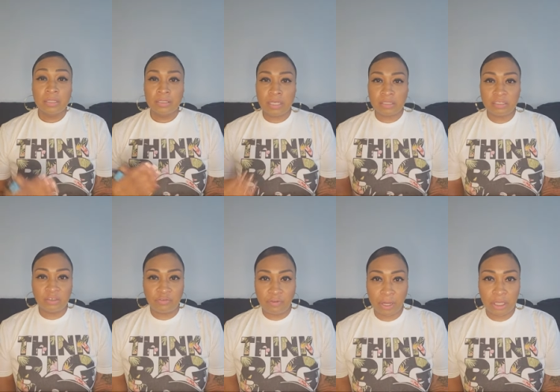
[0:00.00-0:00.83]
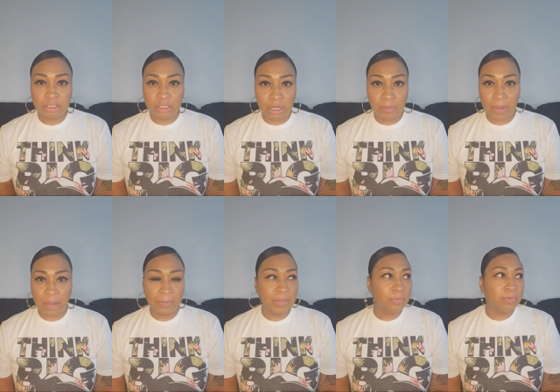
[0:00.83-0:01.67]
This is the fucking shit
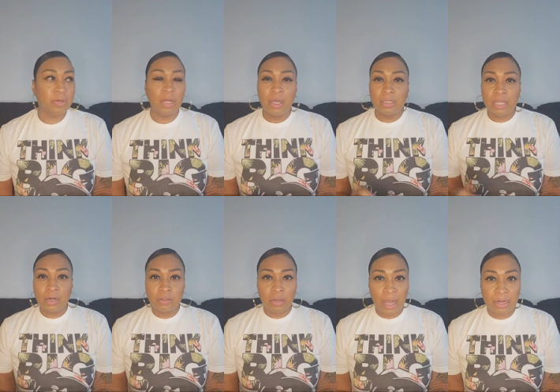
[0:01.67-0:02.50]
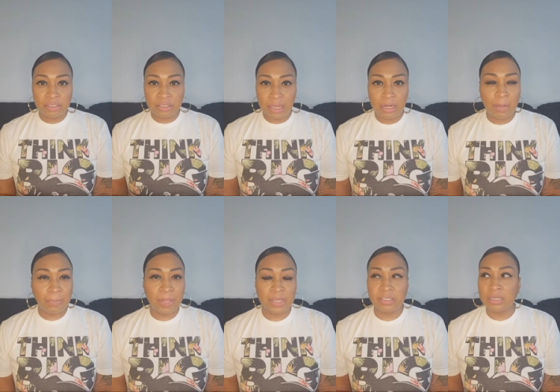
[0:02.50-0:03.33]
about people. They don't know how to stay in their
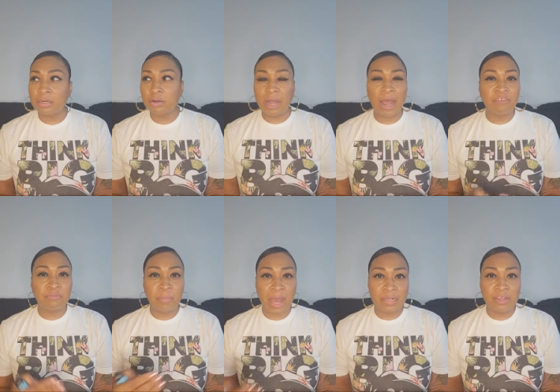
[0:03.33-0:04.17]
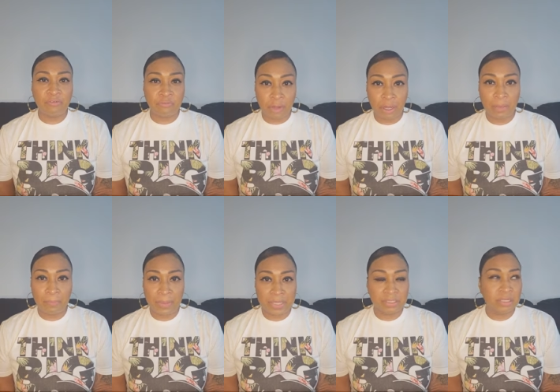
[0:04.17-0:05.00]
place and they don't know how to mind their fucking
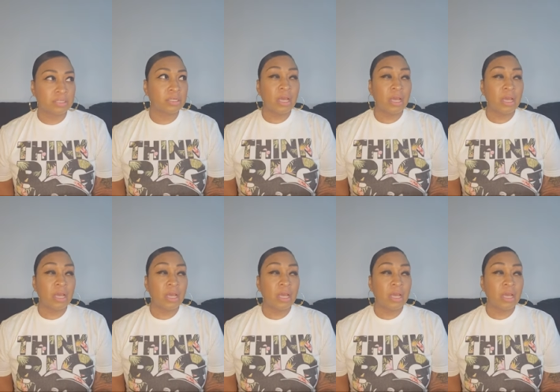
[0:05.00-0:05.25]
business.